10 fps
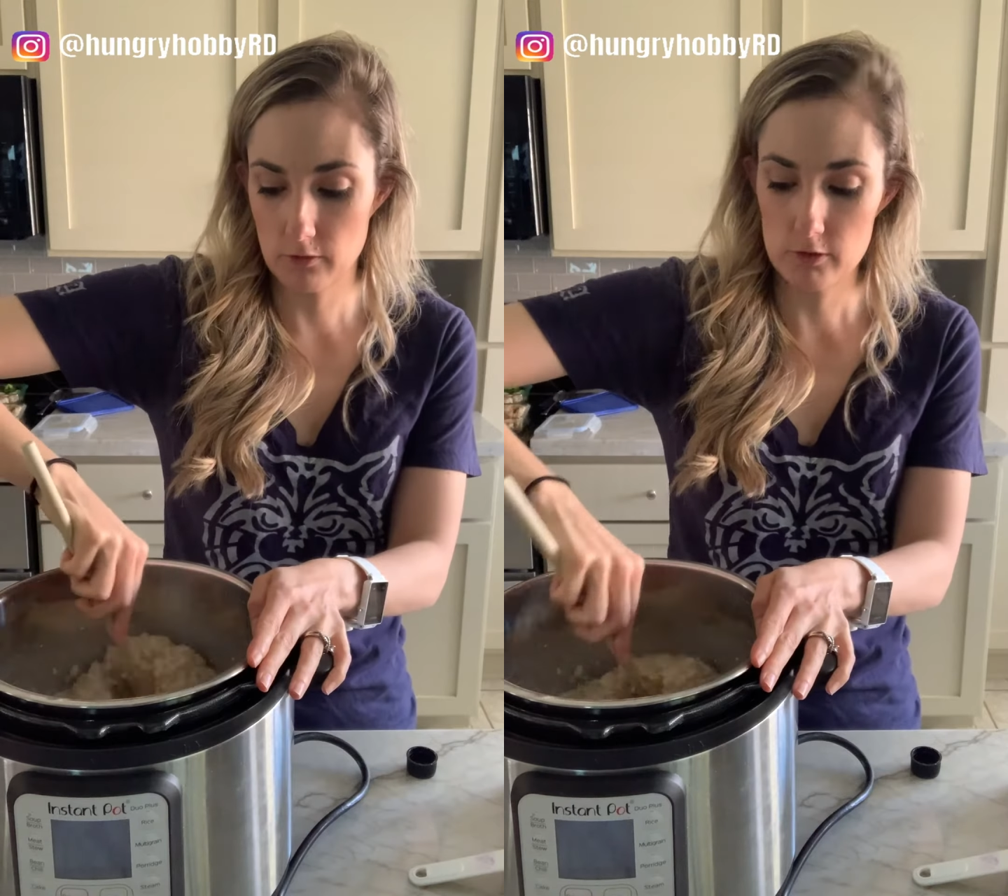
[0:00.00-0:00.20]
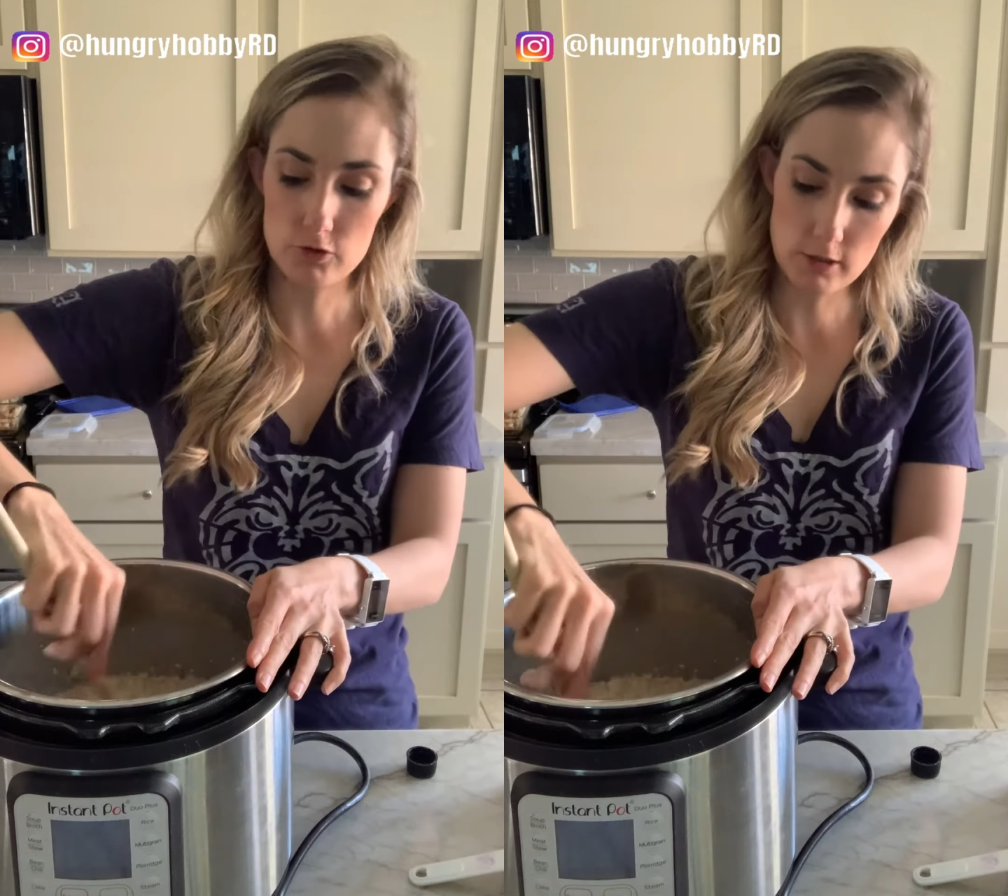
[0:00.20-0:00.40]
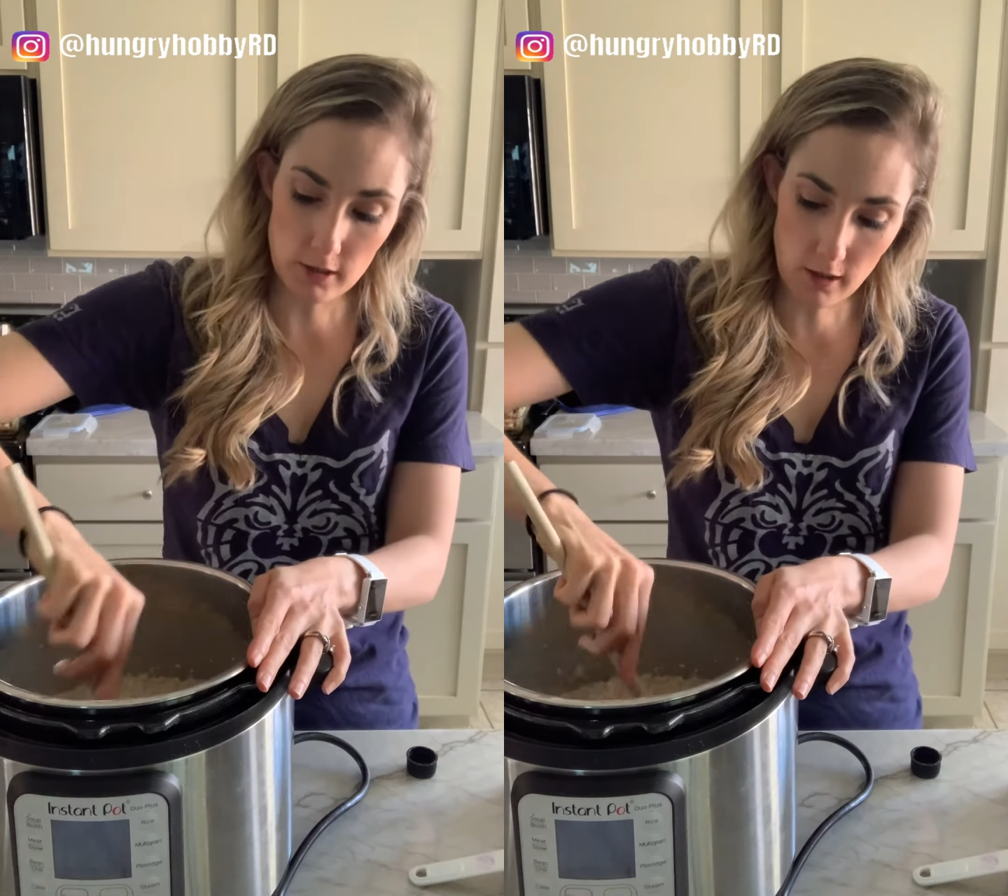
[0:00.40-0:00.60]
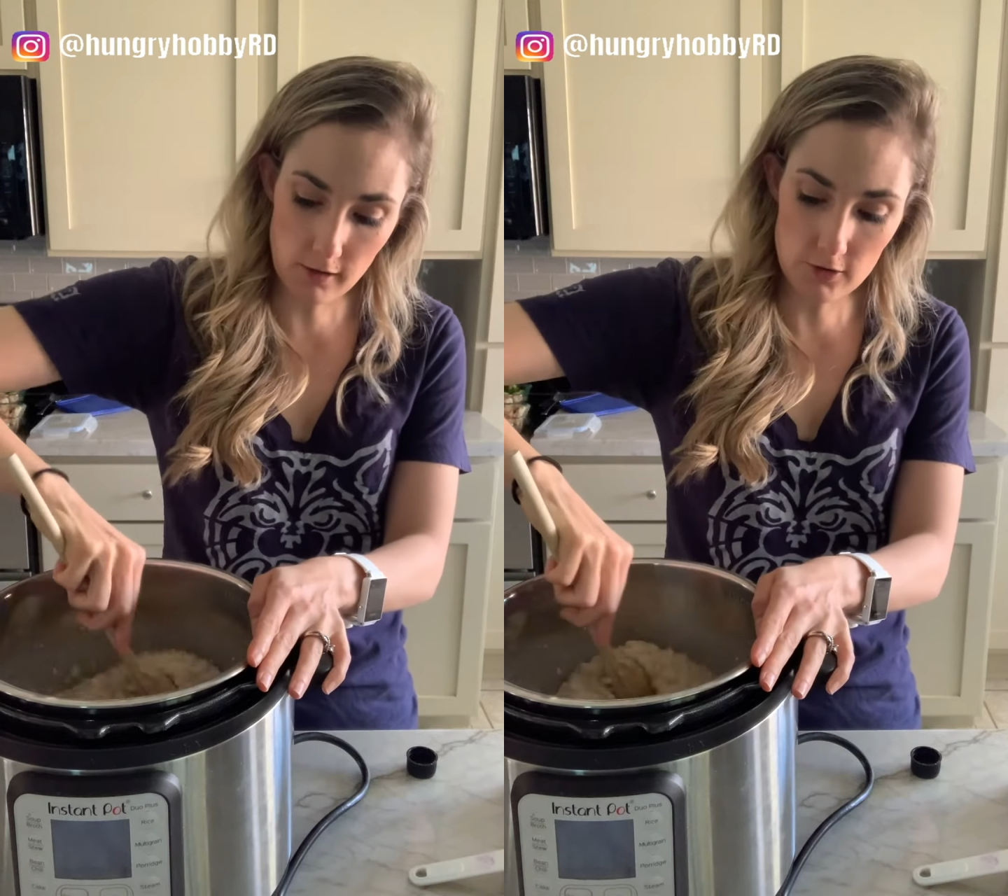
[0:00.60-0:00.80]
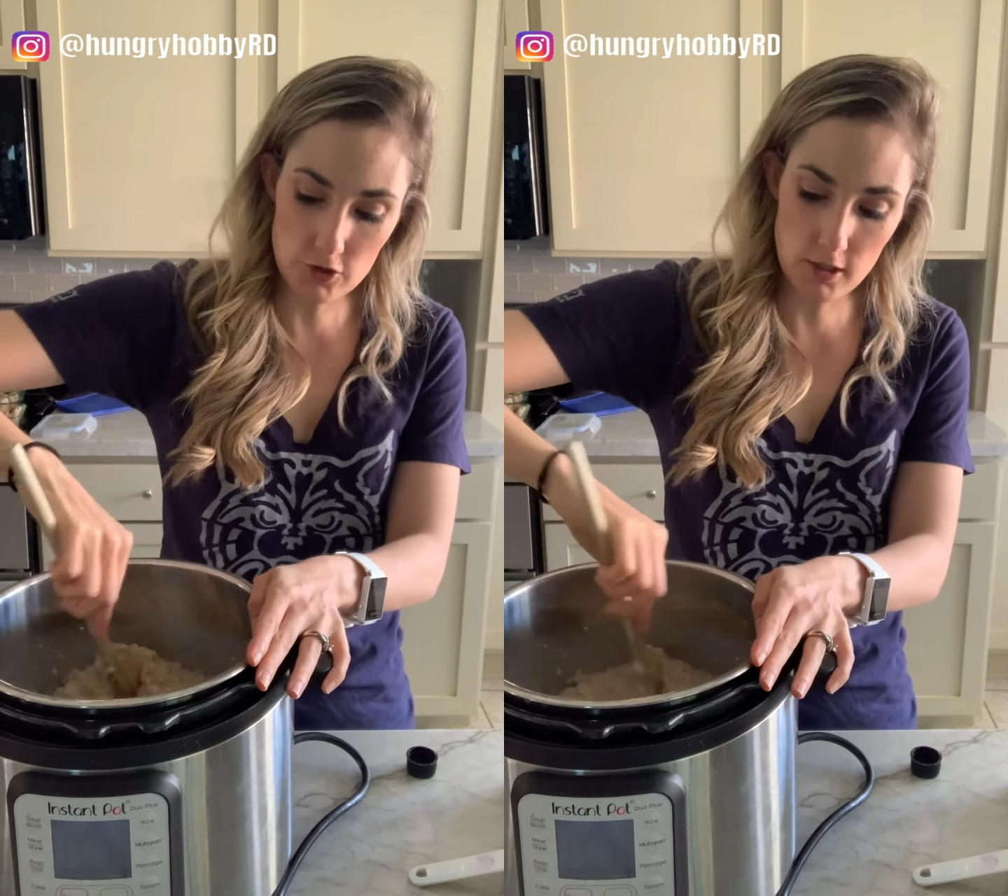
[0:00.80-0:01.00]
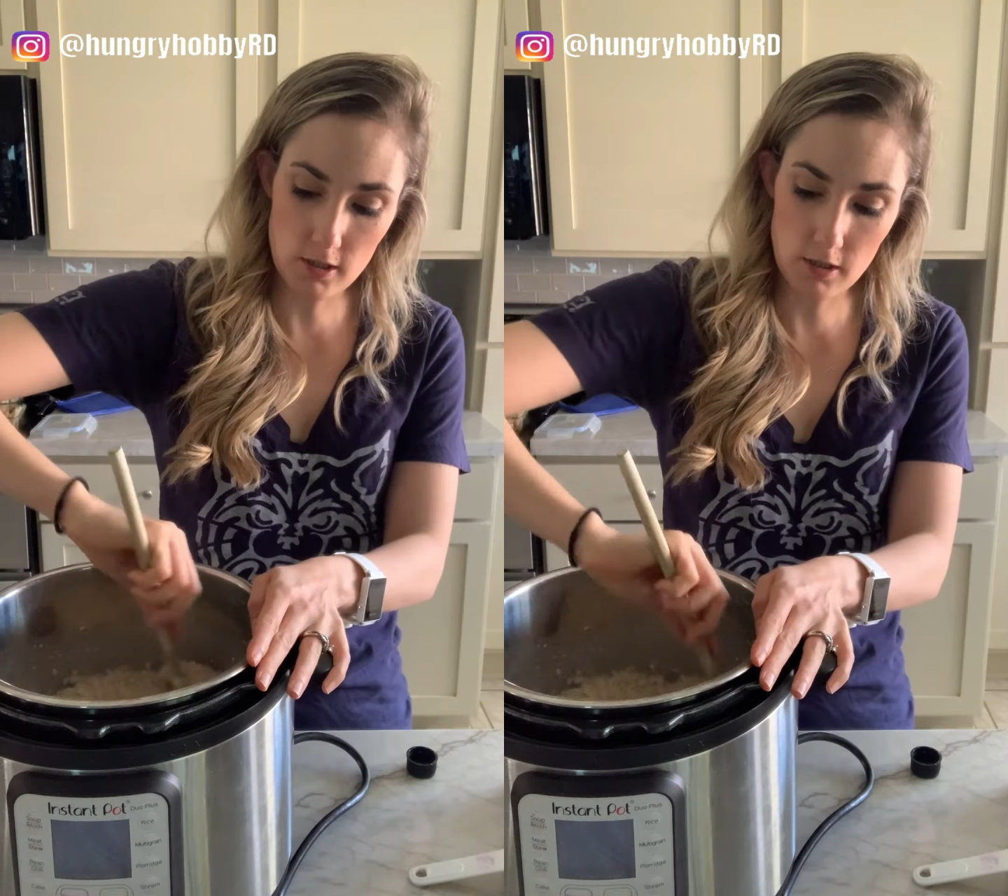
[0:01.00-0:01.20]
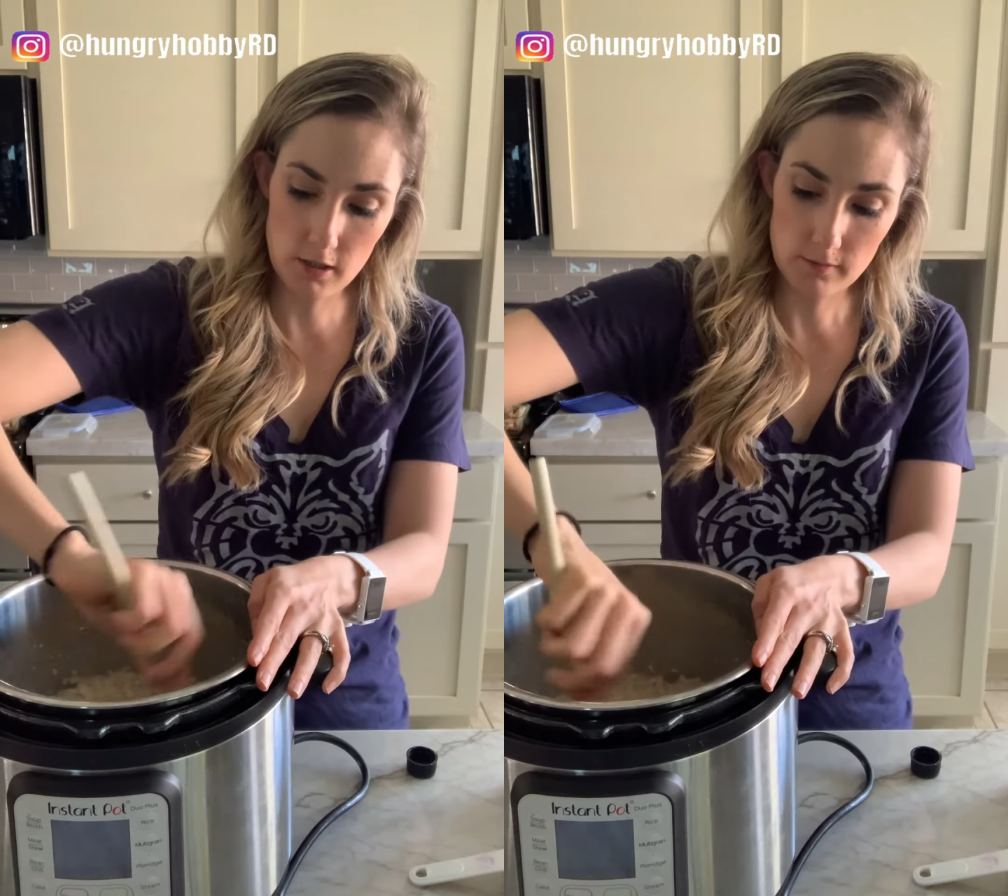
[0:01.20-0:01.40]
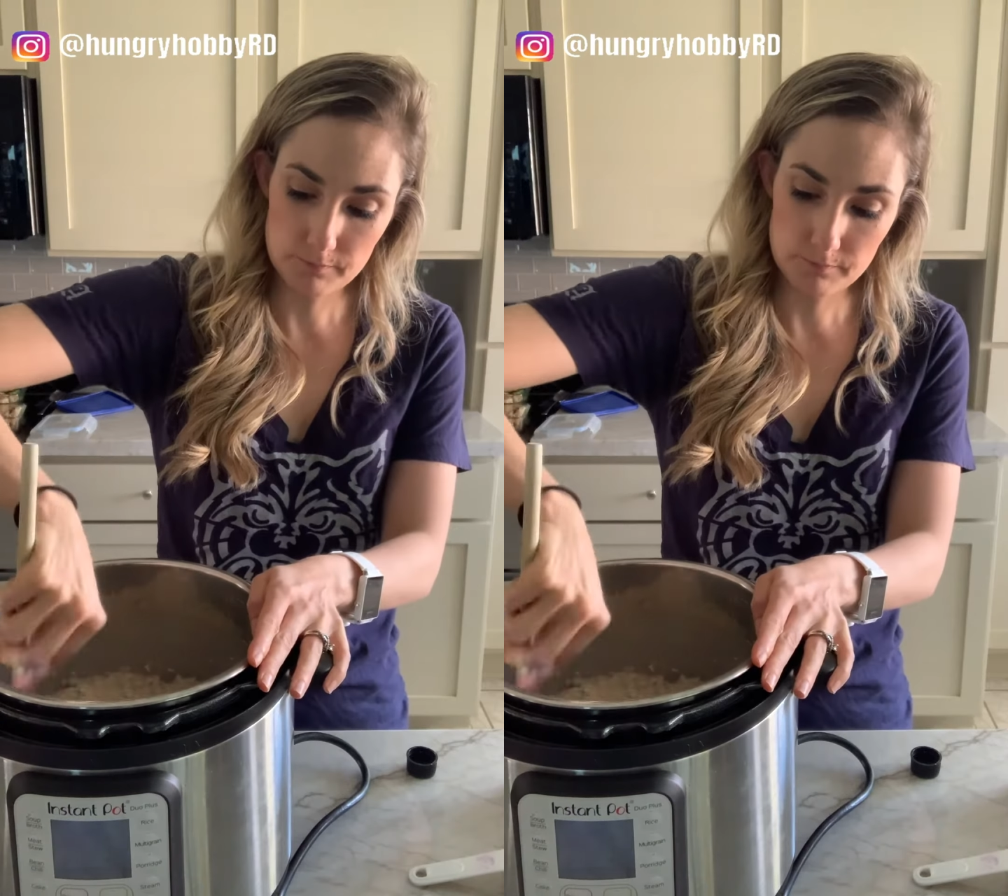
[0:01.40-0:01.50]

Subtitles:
or drink collagen